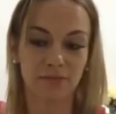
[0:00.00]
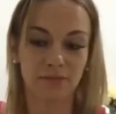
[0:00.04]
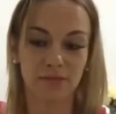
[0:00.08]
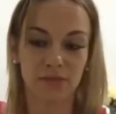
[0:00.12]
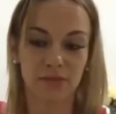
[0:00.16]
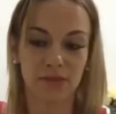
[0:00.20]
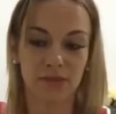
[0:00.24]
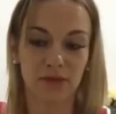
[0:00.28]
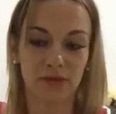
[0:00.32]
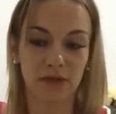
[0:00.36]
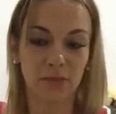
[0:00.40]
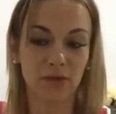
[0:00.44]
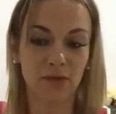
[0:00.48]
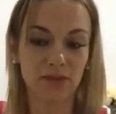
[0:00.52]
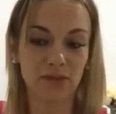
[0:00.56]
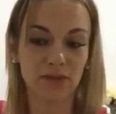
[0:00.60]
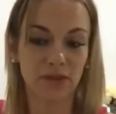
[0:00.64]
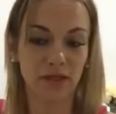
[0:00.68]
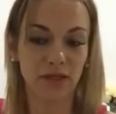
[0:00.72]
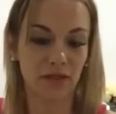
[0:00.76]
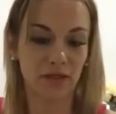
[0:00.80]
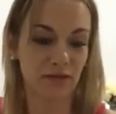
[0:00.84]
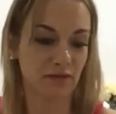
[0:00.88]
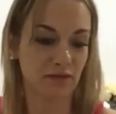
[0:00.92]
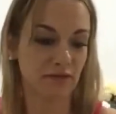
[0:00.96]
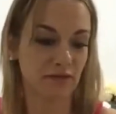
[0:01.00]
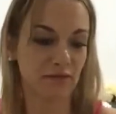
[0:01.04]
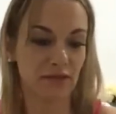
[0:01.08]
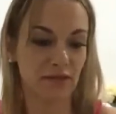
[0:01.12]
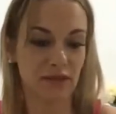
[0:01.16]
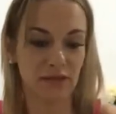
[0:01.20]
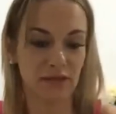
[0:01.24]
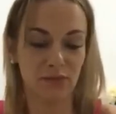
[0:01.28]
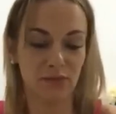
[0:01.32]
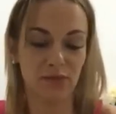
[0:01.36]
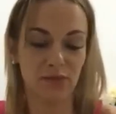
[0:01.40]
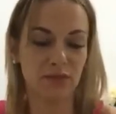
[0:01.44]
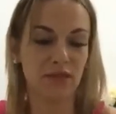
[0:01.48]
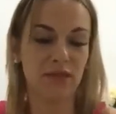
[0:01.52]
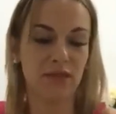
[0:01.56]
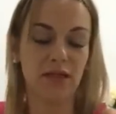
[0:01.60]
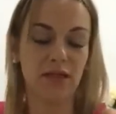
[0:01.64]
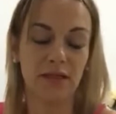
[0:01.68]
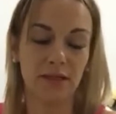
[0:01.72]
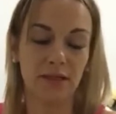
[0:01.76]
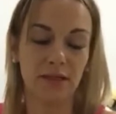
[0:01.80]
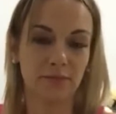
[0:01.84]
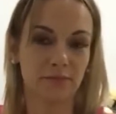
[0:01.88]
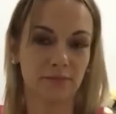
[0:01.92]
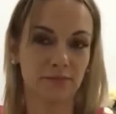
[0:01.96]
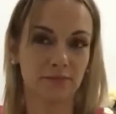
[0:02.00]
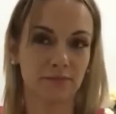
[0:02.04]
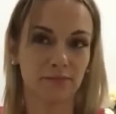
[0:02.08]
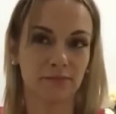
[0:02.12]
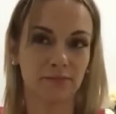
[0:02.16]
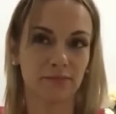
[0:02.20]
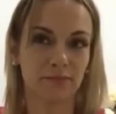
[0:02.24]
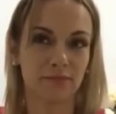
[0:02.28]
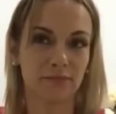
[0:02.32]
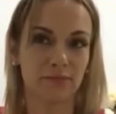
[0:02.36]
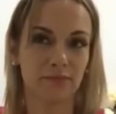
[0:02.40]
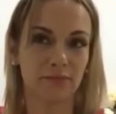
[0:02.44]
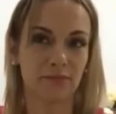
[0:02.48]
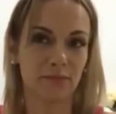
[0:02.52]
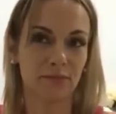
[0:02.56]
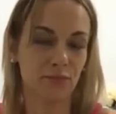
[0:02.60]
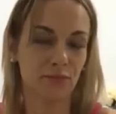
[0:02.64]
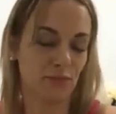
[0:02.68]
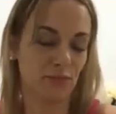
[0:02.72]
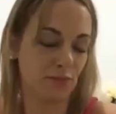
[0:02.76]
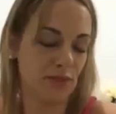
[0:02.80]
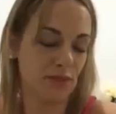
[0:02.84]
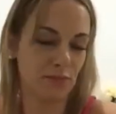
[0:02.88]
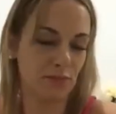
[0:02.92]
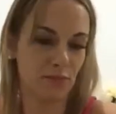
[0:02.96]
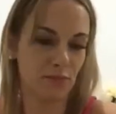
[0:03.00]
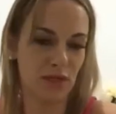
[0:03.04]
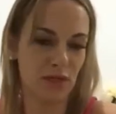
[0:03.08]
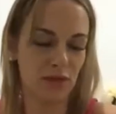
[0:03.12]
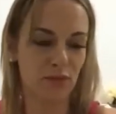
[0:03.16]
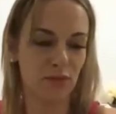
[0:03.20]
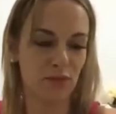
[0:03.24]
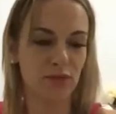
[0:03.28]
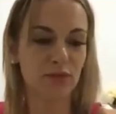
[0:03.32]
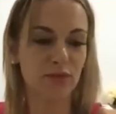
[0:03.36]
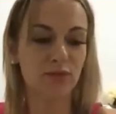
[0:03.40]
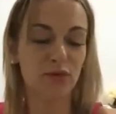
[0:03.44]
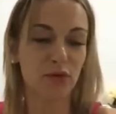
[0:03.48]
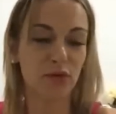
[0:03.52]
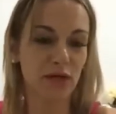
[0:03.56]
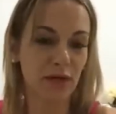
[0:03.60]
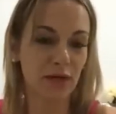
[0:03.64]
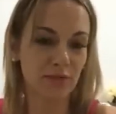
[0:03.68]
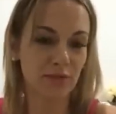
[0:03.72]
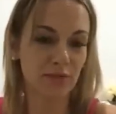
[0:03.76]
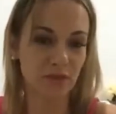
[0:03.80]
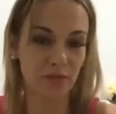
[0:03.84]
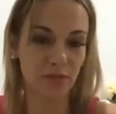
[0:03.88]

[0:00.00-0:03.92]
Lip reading: So it wasn't brought up to